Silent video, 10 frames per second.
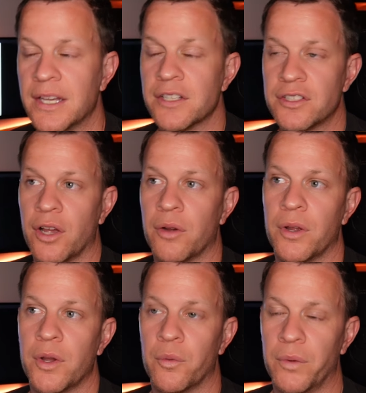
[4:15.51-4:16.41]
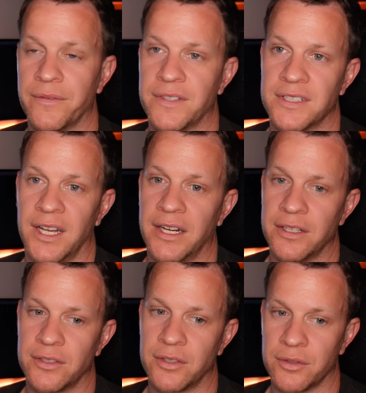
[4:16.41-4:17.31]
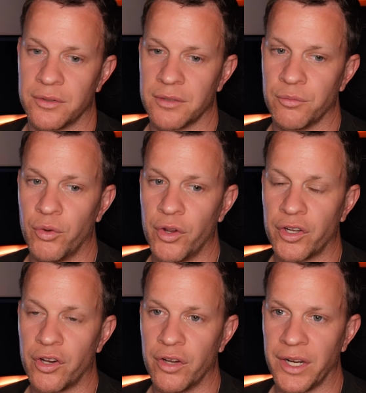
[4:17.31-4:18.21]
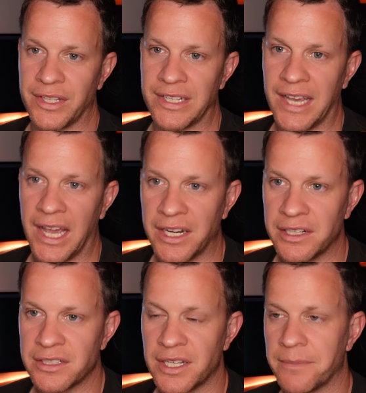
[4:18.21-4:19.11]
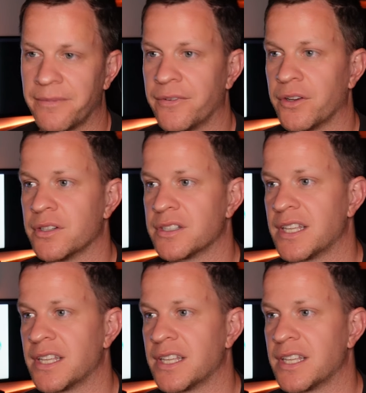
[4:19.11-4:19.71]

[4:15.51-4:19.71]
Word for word: So we've decided to work on, I think Canada's up first,